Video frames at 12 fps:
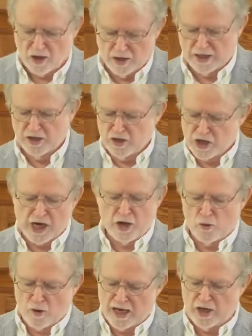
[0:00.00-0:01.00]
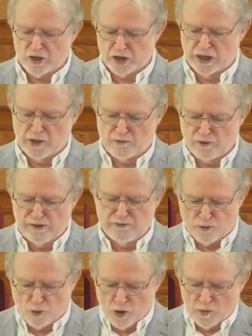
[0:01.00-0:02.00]
on a generation of
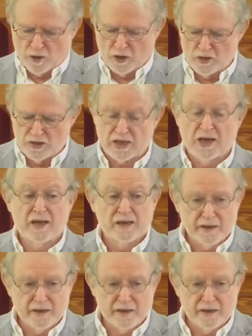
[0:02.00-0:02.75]
reformers,